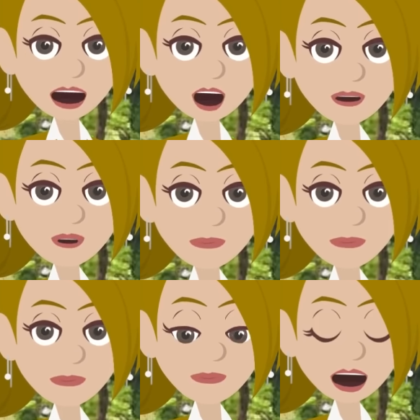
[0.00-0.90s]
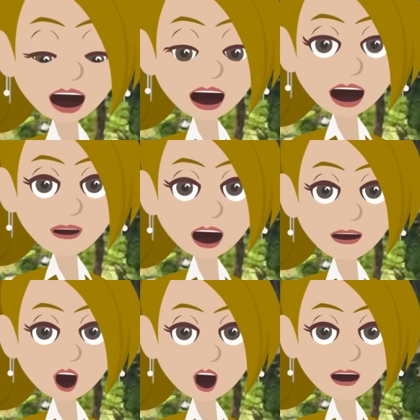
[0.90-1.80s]
about finding
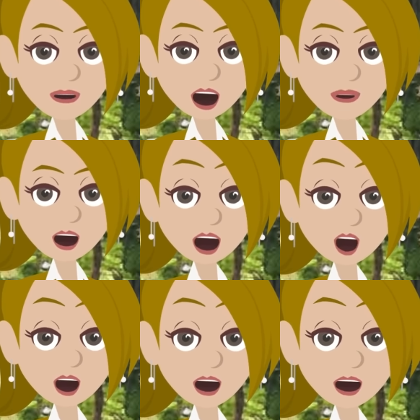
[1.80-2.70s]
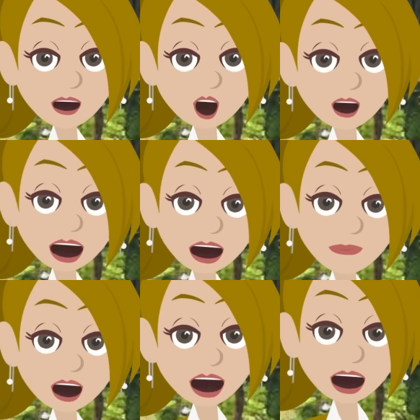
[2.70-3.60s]
something that gets the momentum going. Now,
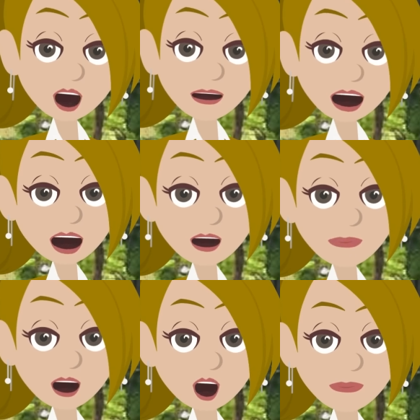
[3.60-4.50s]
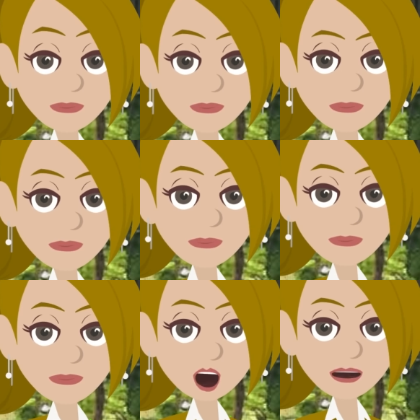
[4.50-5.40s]
if you're acknowledging
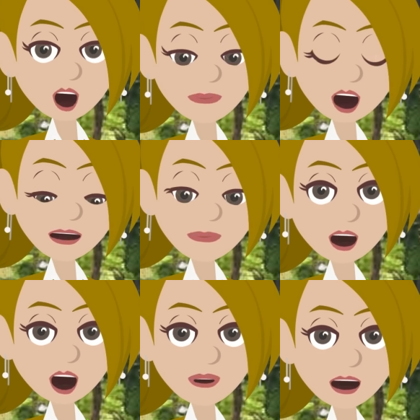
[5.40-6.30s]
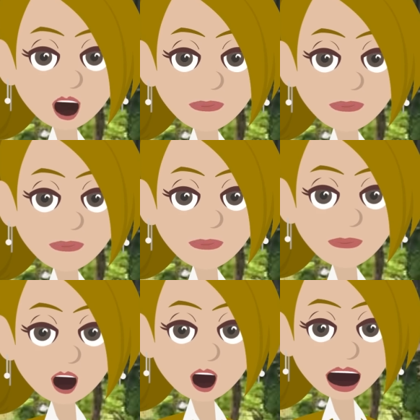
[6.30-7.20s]
a handful of general things,
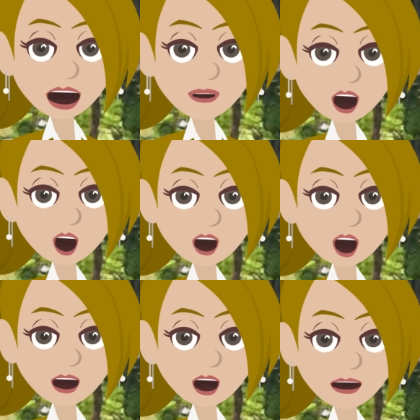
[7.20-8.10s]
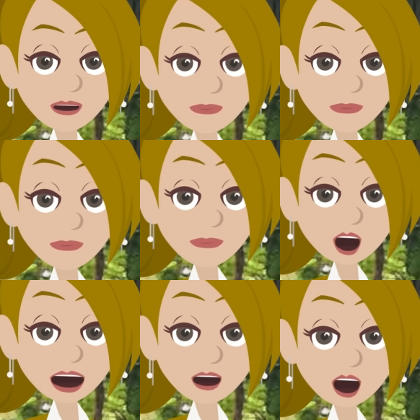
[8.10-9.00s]
I want to feel good in my life and
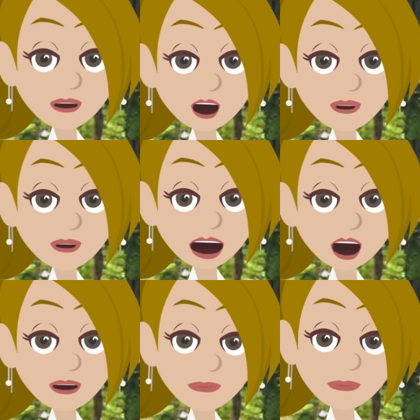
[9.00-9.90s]
I want to feel